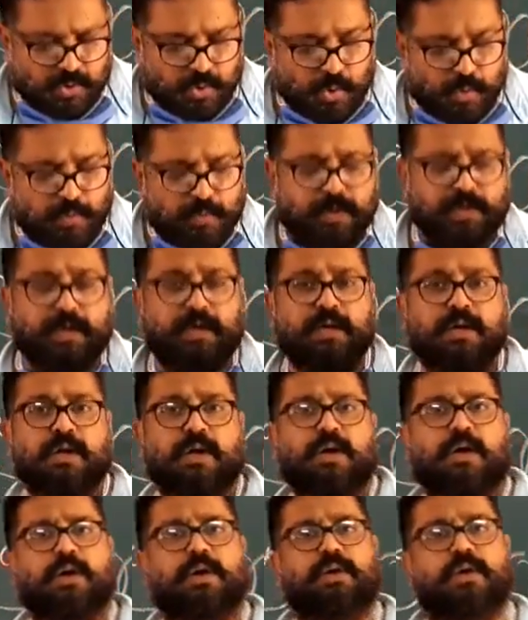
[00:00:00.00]

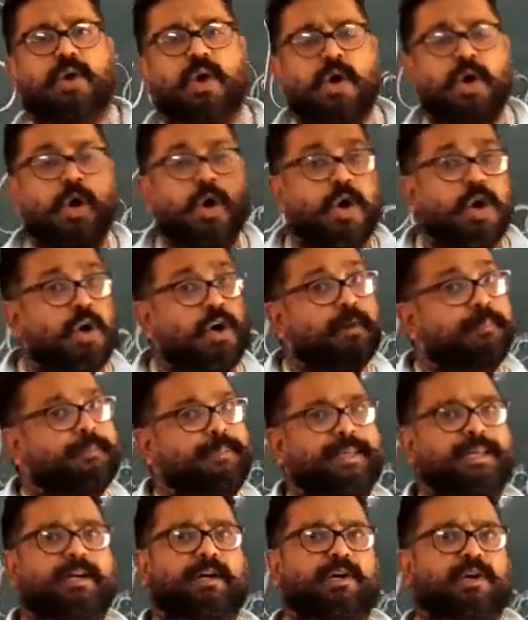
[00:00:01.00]
over a long
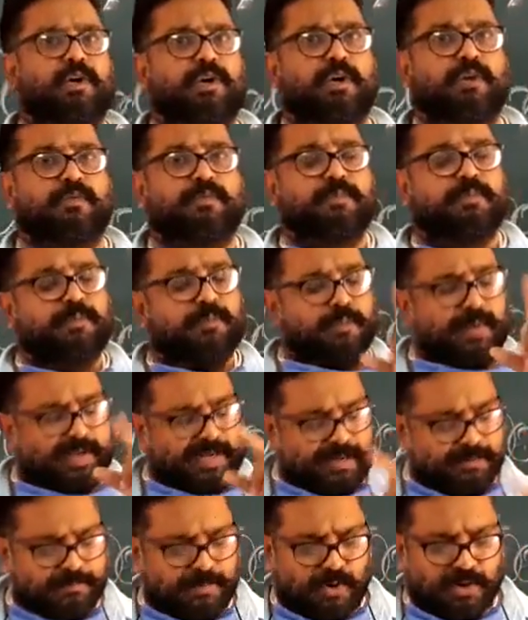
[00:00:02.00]
period of time.
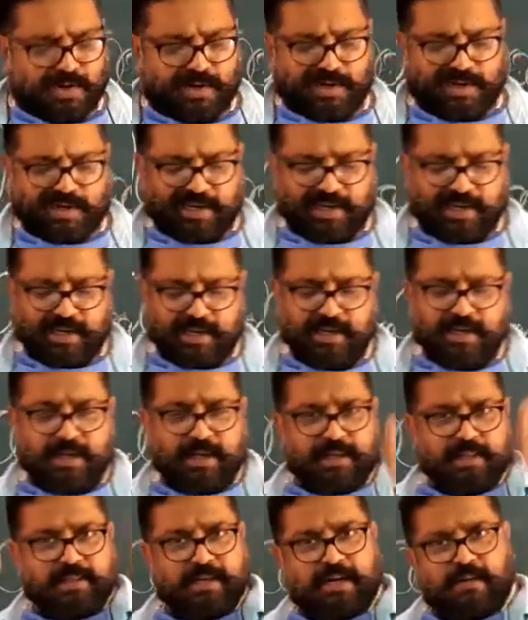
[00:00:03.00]
Very importantly,
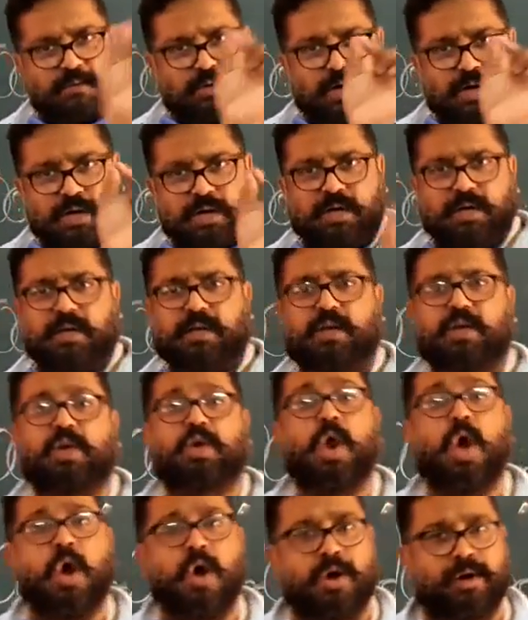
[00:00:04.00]
that word
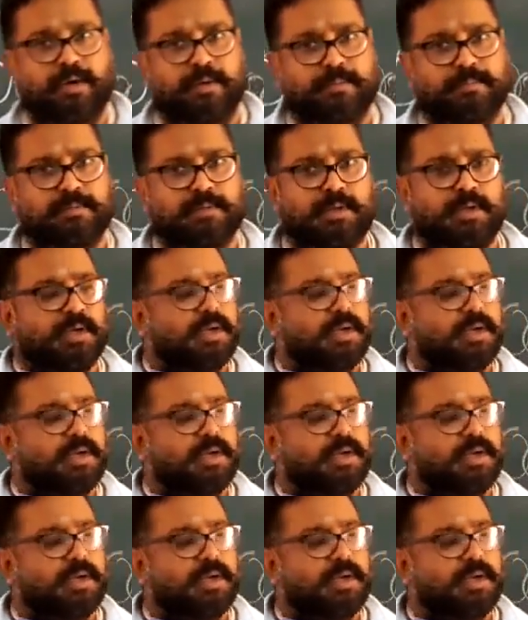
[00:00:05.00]
long,